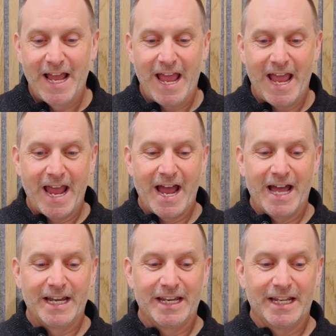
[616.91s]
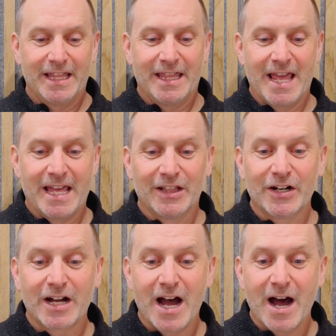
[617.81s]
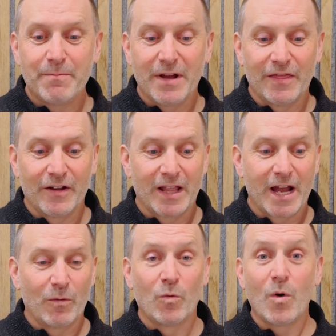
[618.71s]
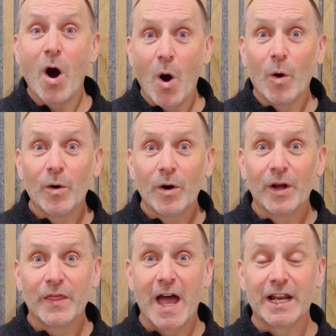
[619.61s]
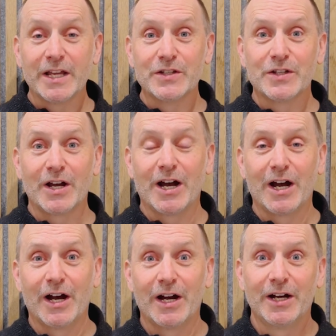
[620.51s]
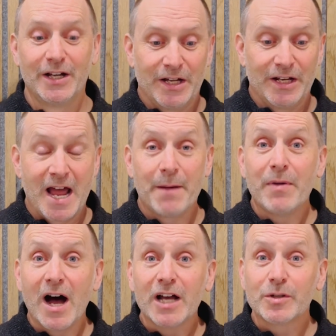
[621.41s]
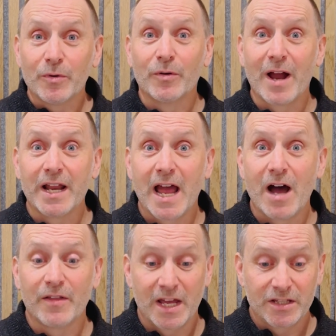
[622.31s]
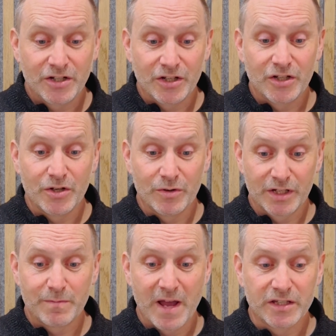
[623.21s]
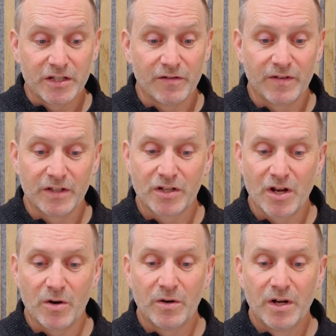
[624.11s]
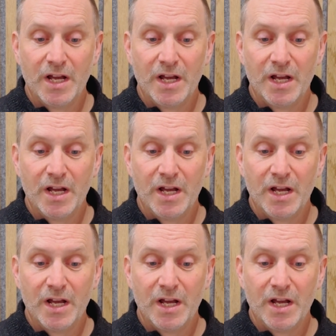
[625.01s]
and they look up and they're like, whoa, that is not possible right now. That's just too expensive. And so